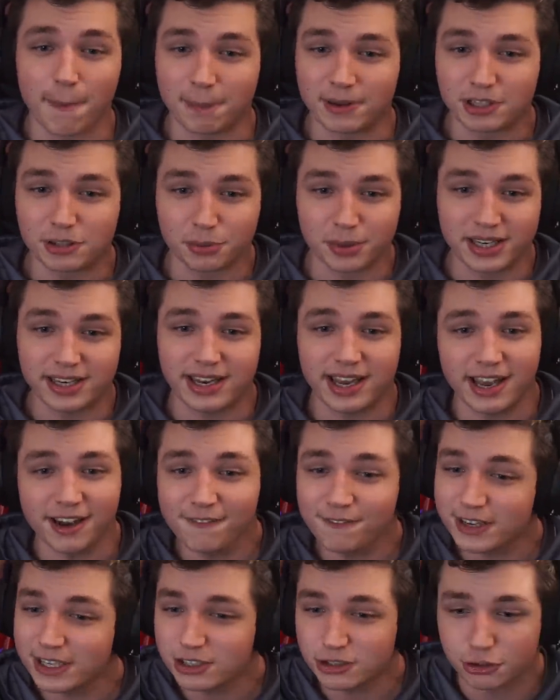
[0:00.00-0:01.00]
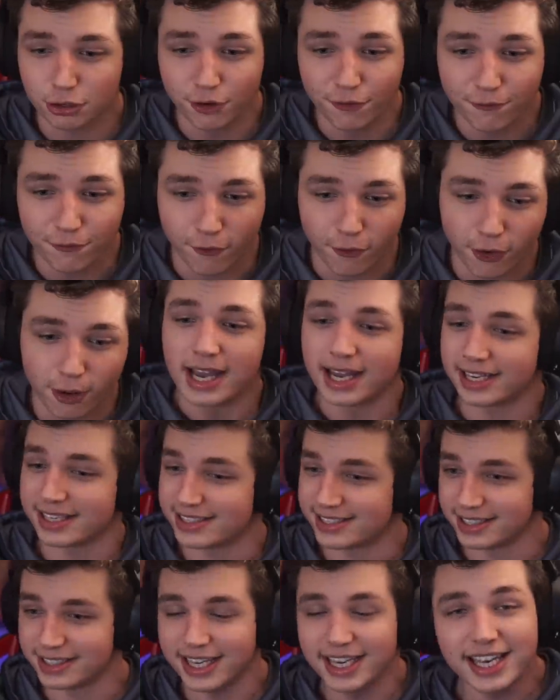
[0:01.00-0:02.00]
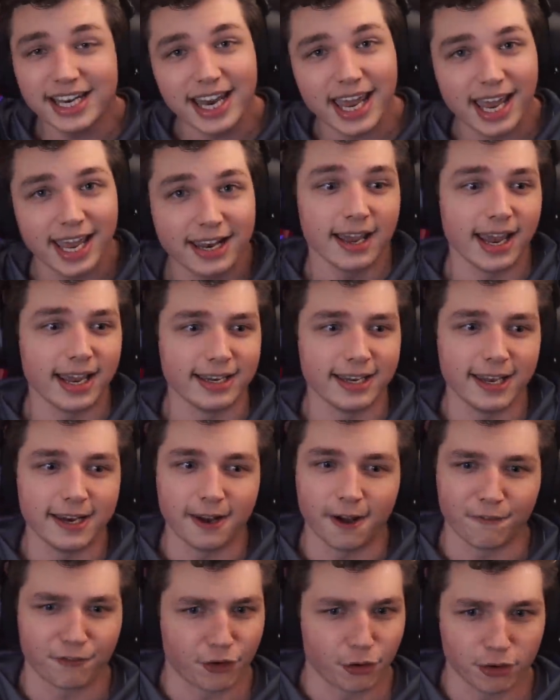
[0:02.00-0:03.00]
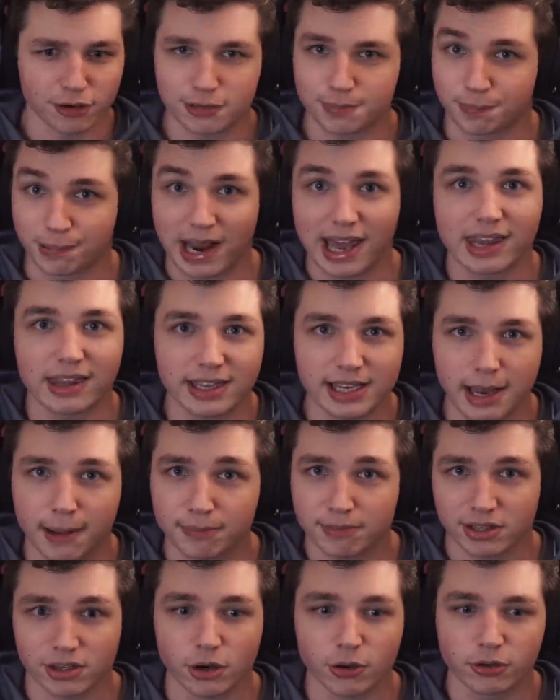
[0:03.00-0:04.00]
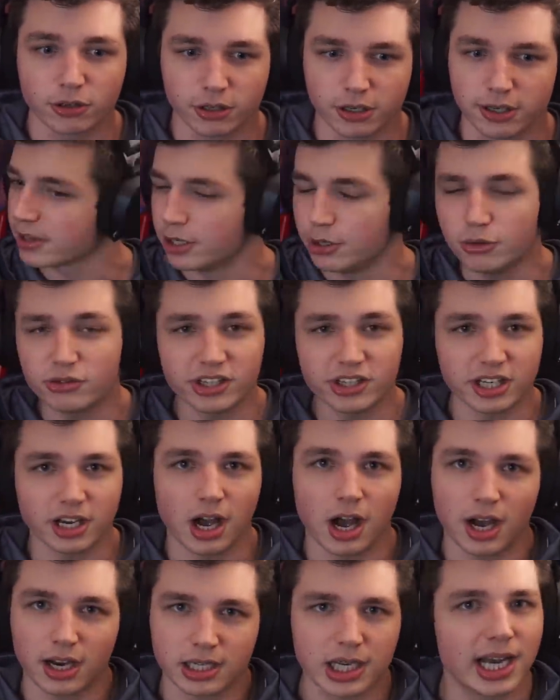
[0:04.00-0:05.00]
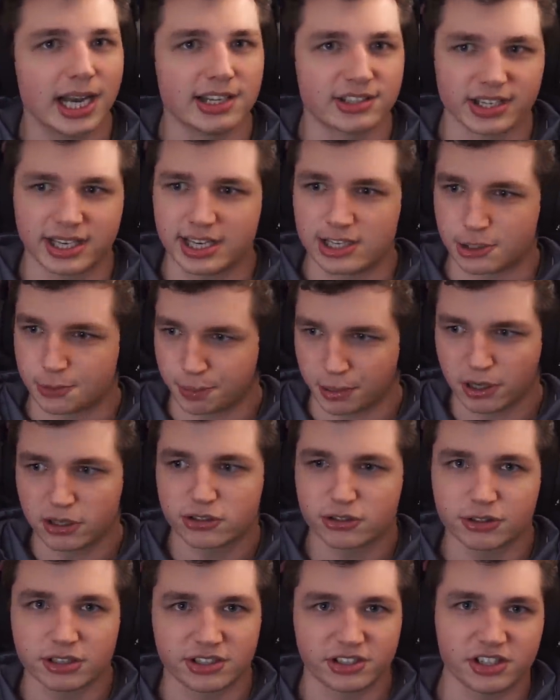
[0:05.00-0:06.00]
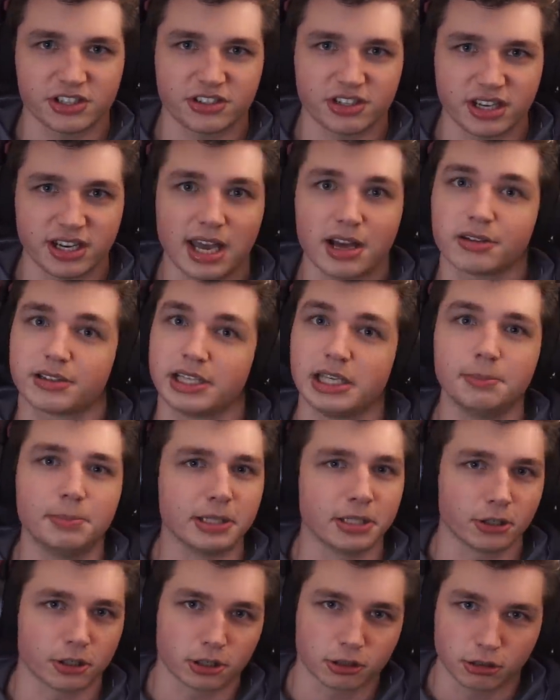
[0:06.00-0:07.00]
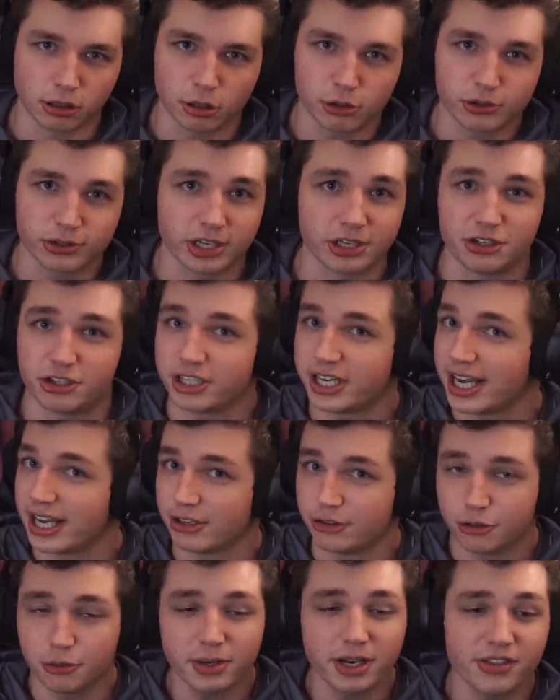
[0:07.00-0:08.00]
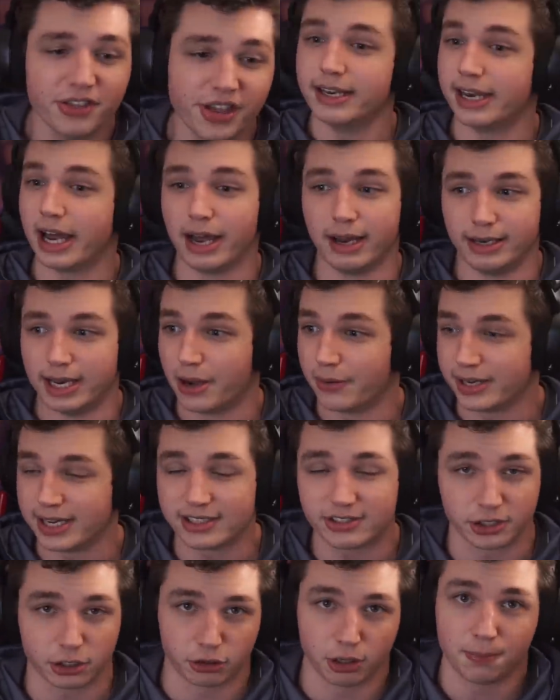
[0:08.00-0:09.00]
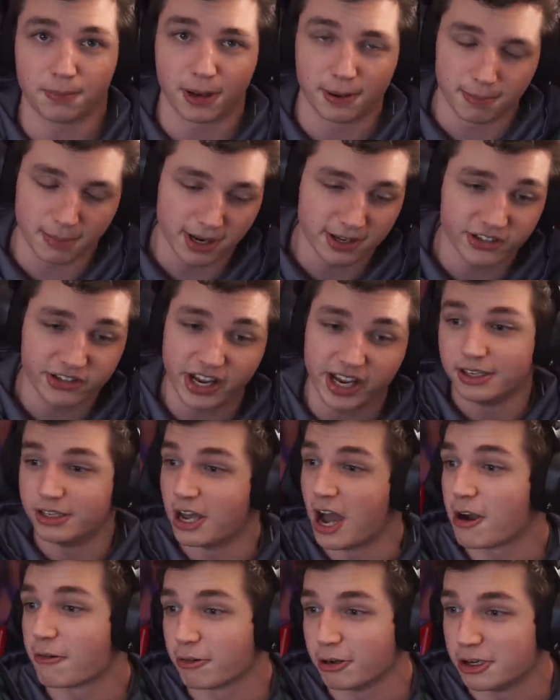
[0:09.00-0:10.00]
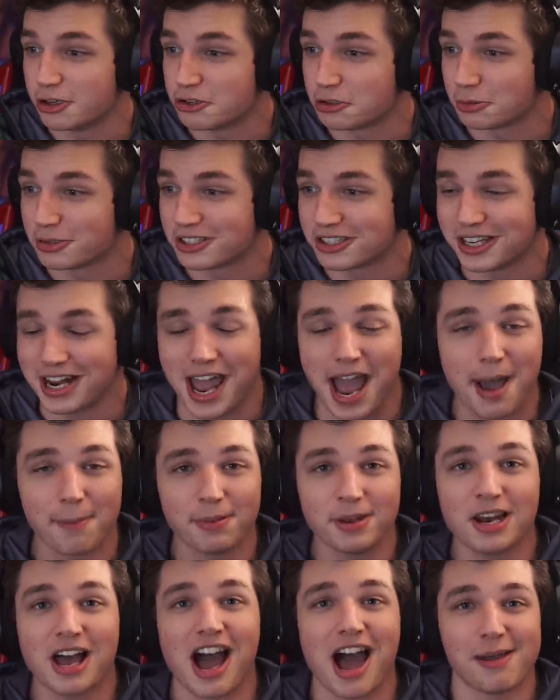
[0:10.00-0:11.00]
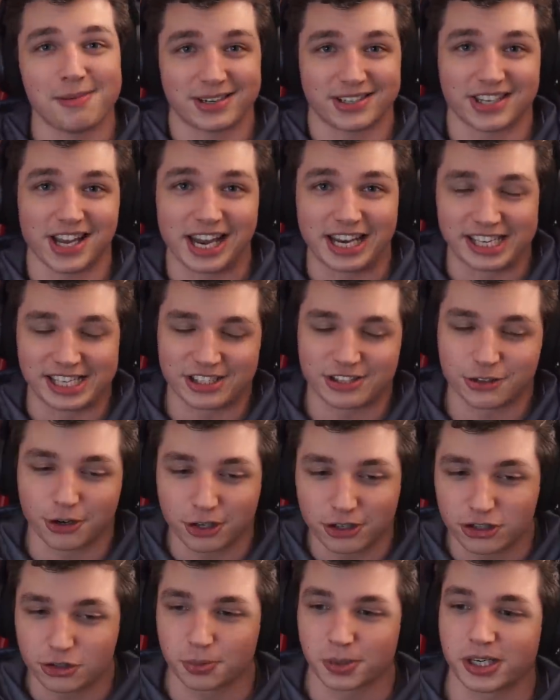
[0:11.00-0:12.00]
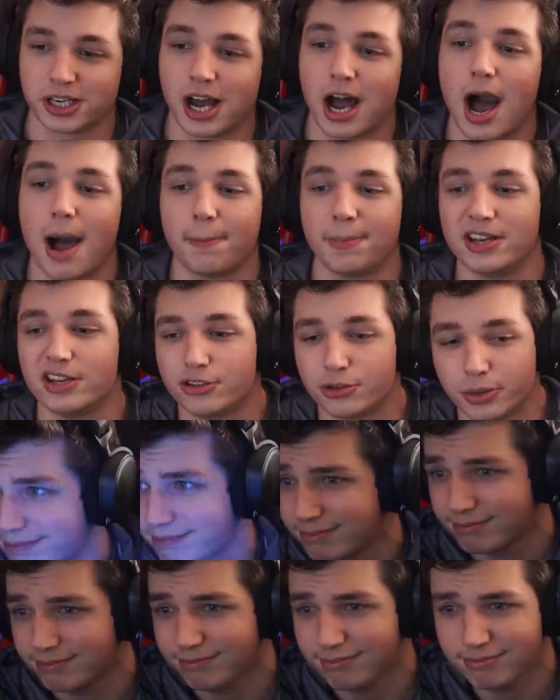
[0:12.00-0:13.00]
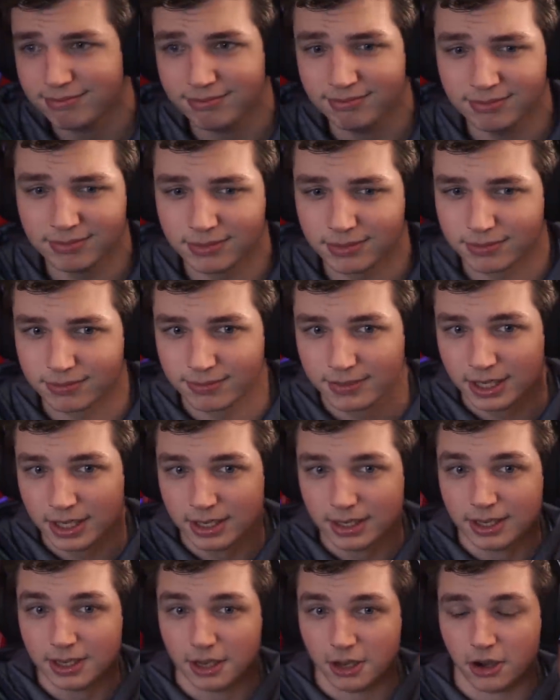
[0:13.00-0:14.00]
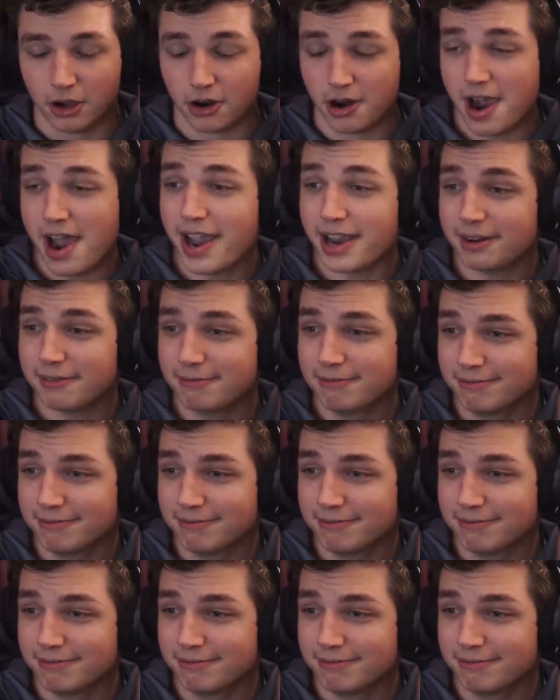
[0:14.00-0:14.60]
between Envy's true form against Ling and Ed, and then, of course, Bradley up to no good, using Hawkeye as, like, his personal assistant now, keeping her close so that she can't do anything. Uh, now he has a grip on Mustang. Not really sure what's gonna happen. I'm excited to get started, so we're gonna hop into it. All right.